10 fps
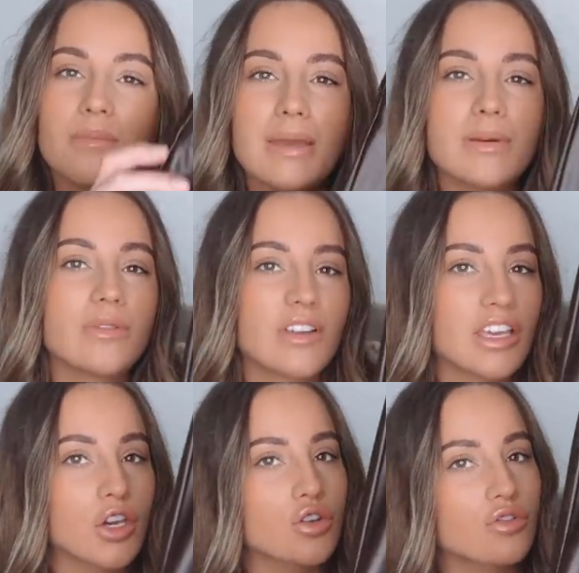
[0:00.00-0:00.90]
Maybe with
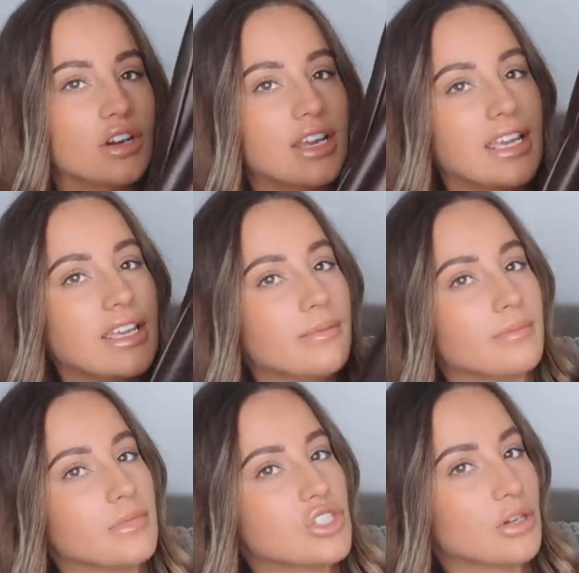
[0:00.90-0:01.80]
like a
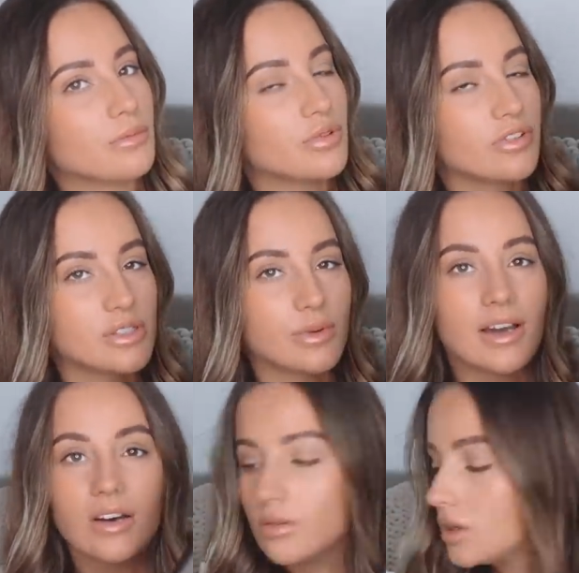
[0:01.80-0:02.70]
cream jumper as
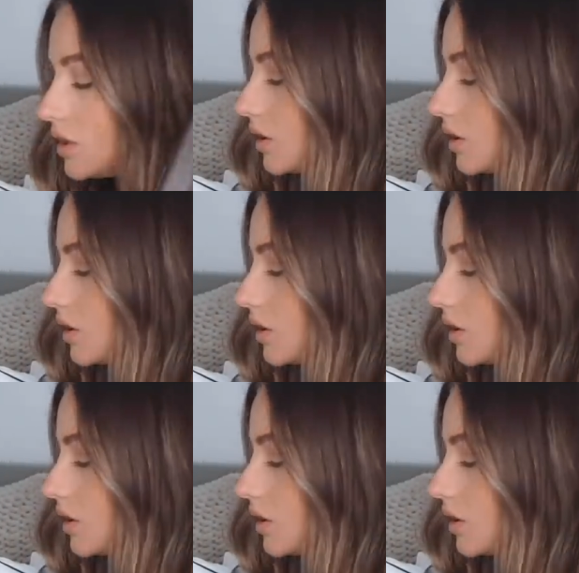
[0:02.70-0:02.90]
well.